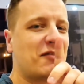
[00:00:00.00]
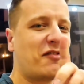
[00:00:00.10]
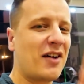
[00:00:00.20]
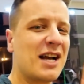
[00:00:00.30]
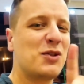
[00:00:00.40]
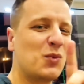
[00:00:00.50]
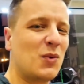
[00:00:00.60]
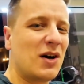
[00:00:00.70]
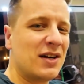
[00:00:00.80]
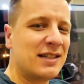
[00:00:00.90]
Find
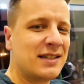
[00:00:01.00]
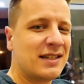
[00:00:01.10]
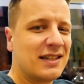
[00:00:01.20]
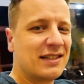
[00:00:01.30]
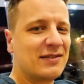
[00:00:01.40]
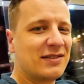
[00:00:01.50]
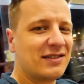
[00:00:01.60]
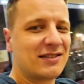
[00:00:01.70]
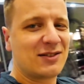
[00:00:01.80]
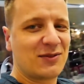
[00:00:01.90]
one
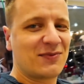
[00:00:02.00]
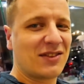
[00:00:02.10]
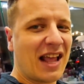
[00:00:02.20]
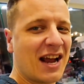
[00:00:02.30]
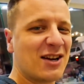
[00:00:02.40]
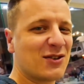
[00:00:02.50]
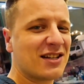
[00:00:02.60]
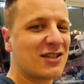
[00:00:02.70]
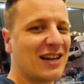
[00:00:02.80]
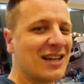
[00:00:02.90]

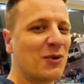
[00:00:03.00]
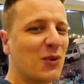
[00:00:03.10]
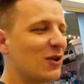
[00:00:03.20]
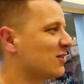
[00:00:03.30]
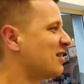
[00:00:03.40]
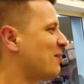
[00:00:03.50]
hairdresser in the world that...